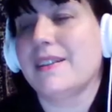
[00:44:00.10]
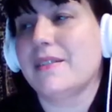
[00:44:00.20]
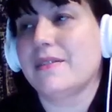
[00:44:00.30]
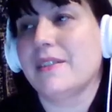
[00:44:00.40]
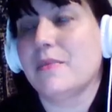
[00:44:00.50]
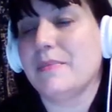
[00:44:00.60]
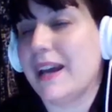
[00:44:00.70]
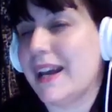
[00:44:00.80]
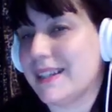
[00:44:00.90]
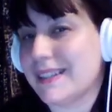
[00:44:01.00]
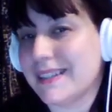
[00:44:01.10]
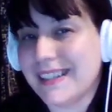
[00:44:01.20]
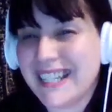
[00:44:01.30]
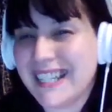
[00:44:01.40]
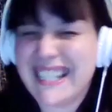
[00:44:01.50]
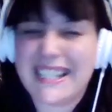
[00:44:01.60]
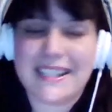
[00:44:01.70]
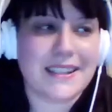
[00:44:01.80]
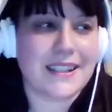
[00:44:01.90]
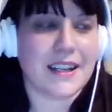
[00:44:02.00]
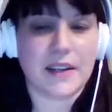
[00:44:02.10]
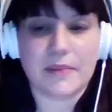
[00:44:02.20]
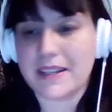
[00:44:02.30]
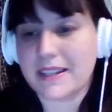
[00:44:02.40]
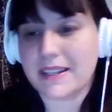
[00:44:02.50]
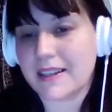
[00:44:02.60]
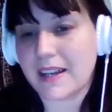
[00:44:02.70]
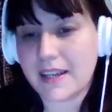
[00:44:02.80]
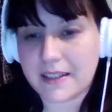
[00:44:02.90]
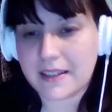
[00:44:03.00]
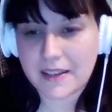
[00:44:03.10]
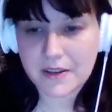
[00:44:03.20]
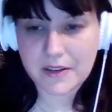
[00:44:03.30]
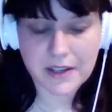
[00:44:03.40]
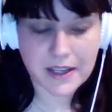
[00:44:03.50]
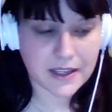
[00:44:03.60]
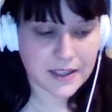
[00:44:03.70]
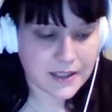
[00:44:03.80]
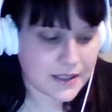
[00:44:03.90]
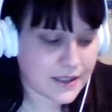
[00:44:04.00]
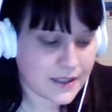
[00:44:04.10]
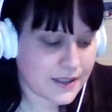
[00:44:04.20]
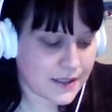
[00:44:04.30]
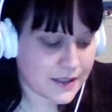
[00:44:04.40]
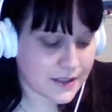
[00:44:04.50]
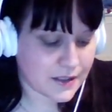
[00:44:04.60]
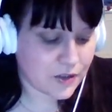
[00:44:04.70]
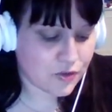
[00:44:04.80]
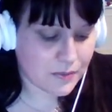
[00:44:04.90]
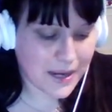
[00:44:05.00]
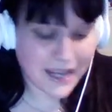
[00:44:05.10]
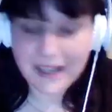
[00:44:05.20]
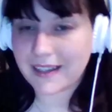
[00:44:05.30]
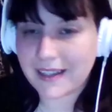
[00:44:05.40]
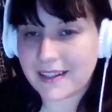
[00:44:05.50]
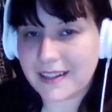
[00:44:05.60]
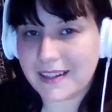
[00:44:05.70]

I'll be back. It's just, as I say, it's so like dramatic.